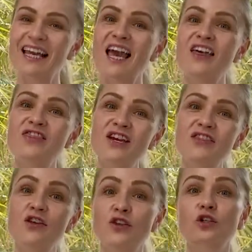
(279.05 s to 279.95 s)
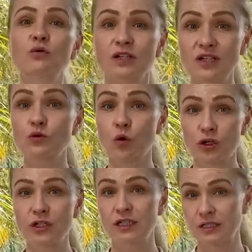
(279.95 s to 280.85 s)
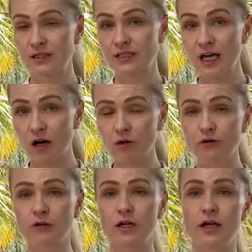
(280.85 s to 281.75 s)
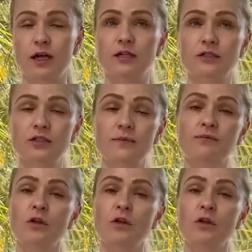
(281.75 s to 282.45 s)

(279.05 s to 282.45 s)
And then the third one is water in itself and